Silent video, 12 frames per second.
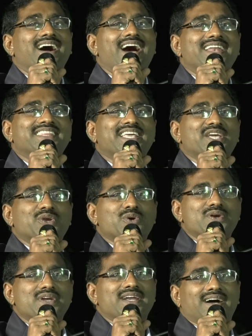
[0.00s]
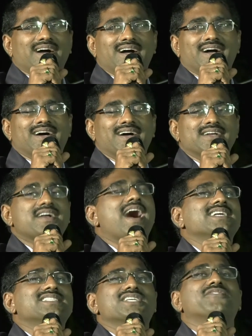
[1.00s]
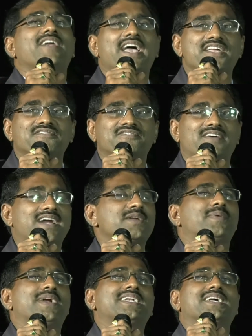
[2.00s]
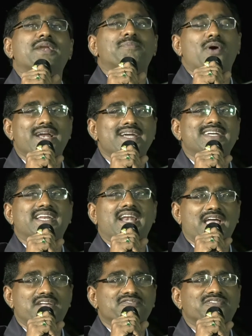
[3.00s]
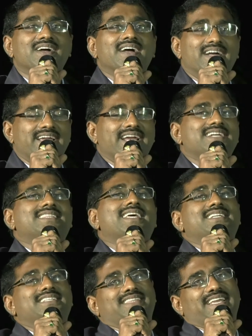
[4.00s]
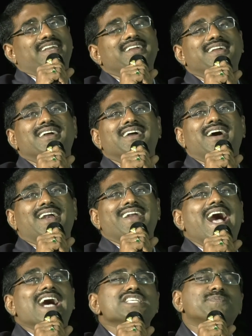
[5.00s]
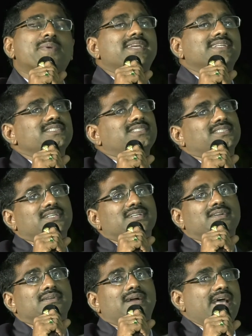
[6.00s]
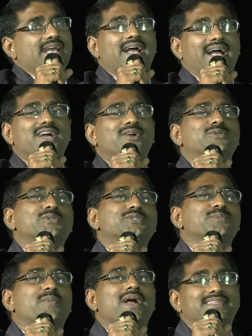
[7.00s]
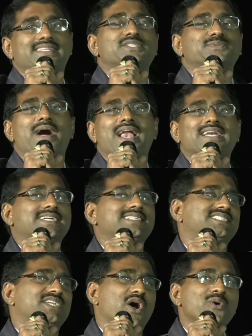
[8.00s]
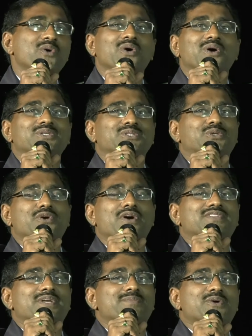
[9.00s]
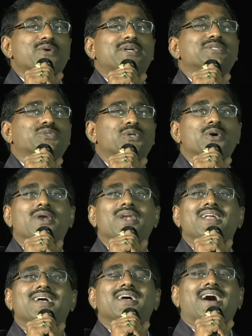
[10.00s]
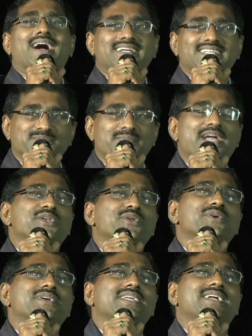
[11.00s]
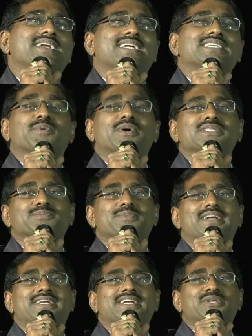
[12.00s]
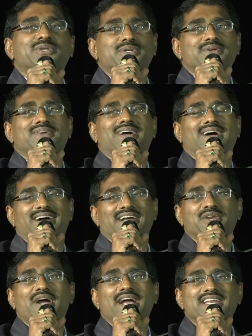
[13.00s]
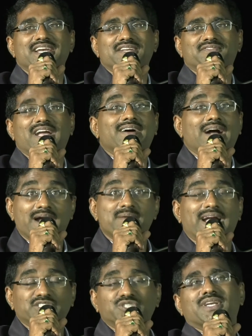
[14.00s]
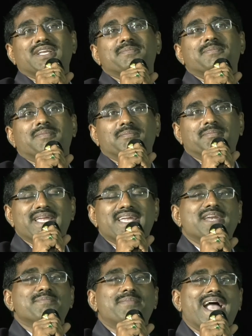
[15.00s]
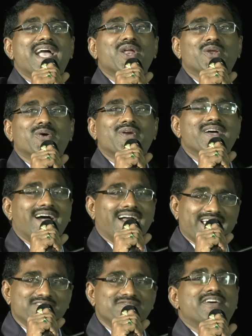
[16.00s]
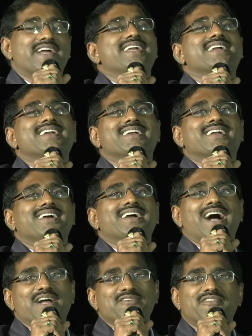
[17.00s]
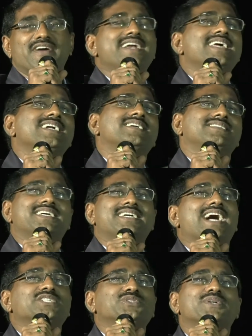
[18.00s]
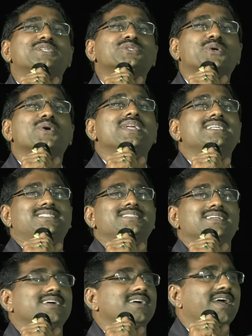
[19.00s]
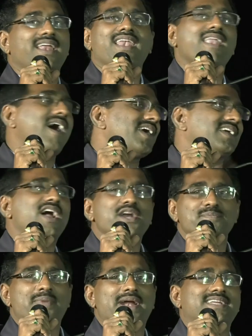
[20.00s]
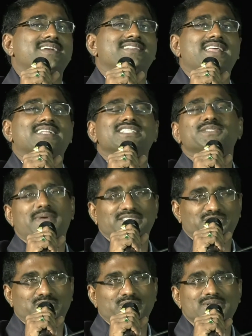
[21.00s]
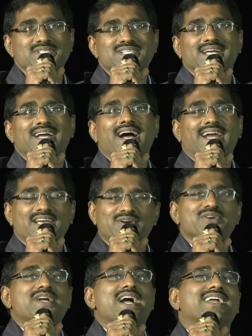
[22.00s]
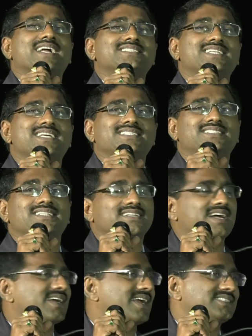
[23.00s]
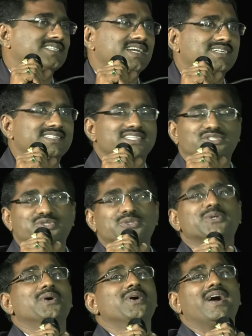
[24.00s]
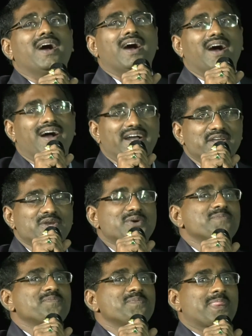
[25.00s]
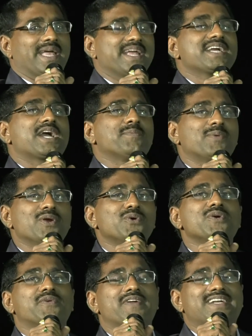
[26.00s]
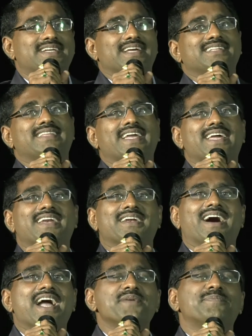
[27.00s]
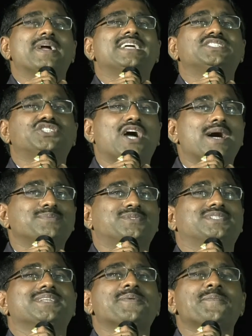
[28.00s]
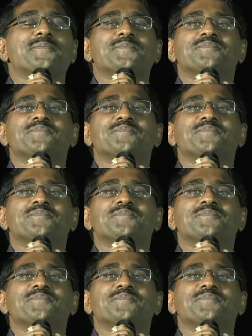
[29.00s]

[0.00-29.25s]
or their own uh, cause of life at a particular point in life. Get that thing. And as parents, and I, I have two small, three small kids now, so two of them are going to school, and it's my duty and responsibility to, uh, you know, identify. I, am actually being in Bangalore, and I'm finding, I'm finding the Crossword School is a lot, lot better than these best schools. And I want to congratulate, congratulate these two, uh, you know, young couple who quit their high-paid jobs